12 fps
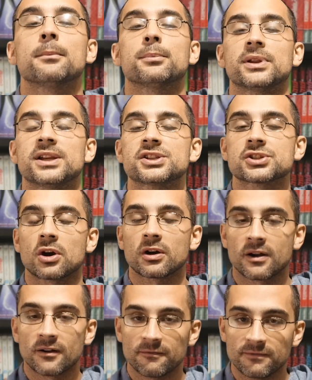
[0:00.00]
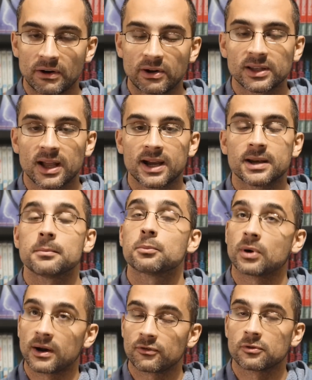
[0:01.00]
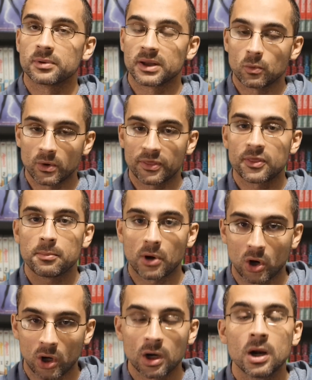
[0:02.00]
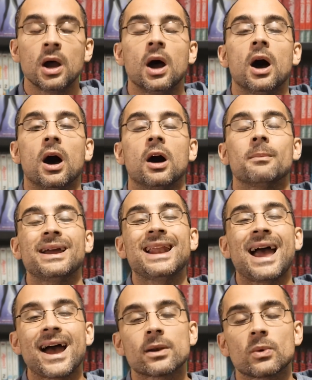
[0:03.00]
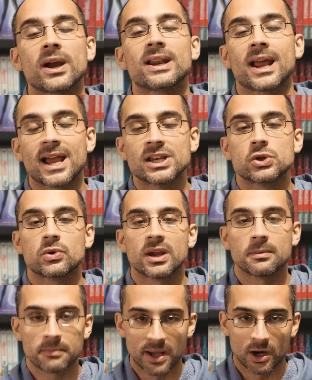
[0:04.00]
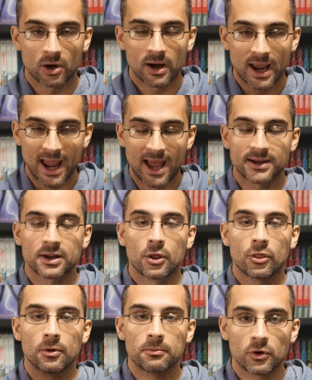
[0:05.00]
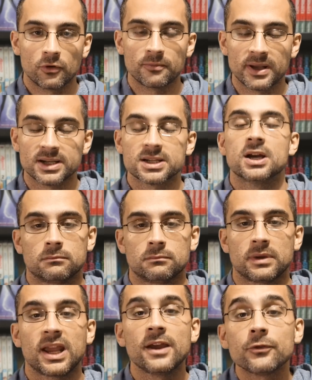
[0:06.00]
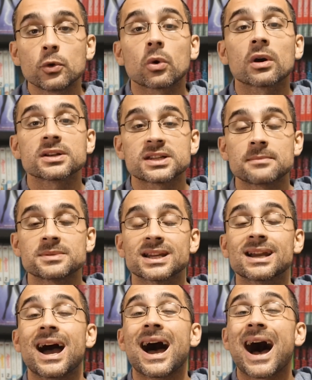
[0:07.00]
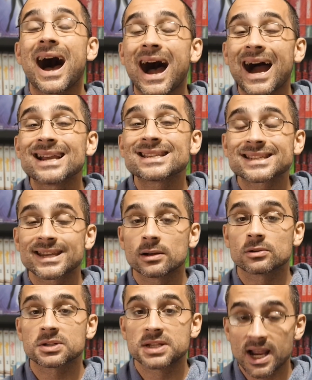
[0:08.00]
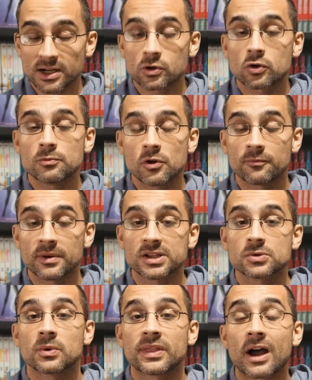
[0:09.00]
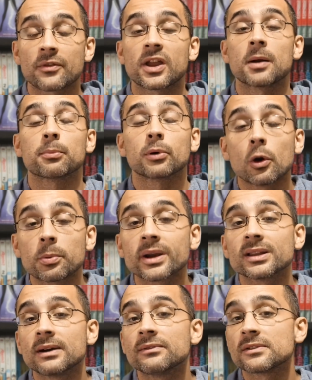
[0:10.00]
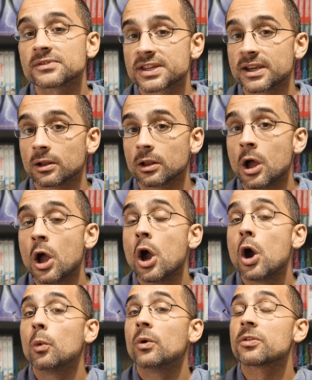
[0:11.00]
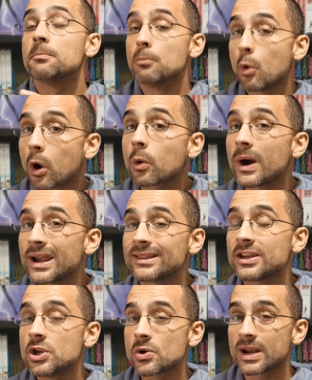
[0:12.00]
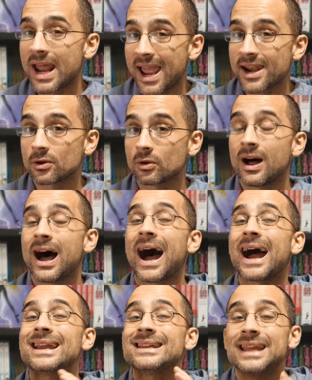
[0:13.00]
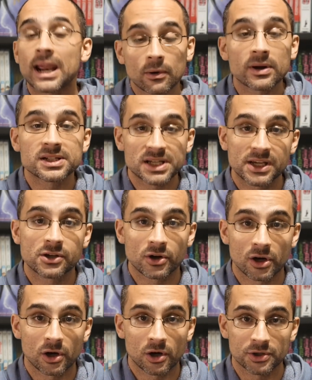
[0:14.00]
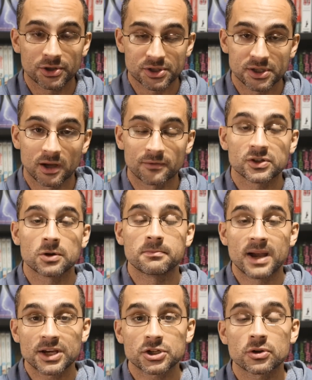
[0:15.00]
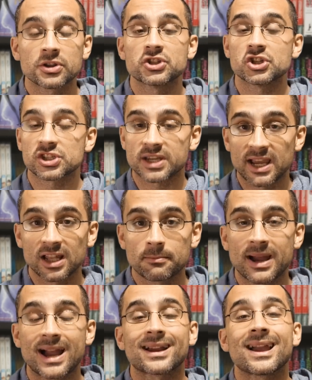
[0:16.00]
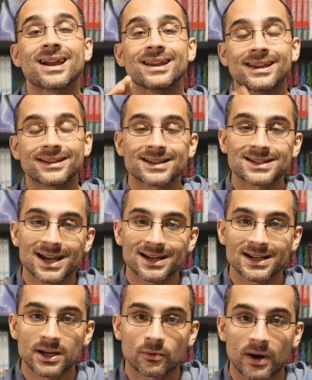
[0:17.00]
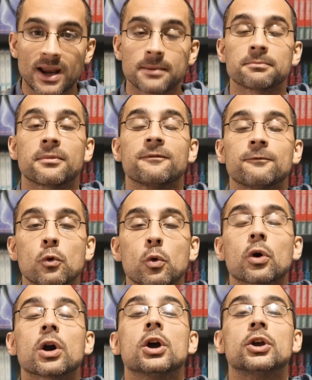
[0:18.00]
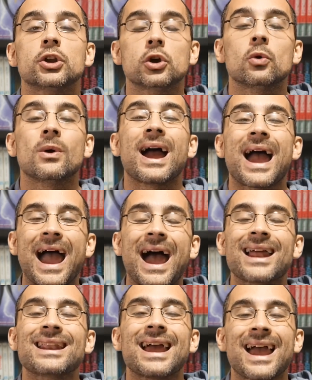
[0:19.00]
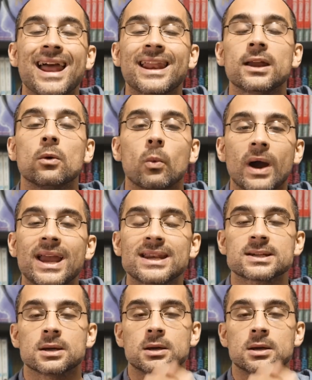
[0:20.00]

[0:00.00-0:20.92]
please start very light, preferably with the bar, um, and add weight as you get better at the movement. If you are attempting high skilled technical movements without the appropriate level of skill, with more weight than you can handle, I guarantee you're going to hurt yourself. So make sure that you scale it back, get the technique right before you add any weight.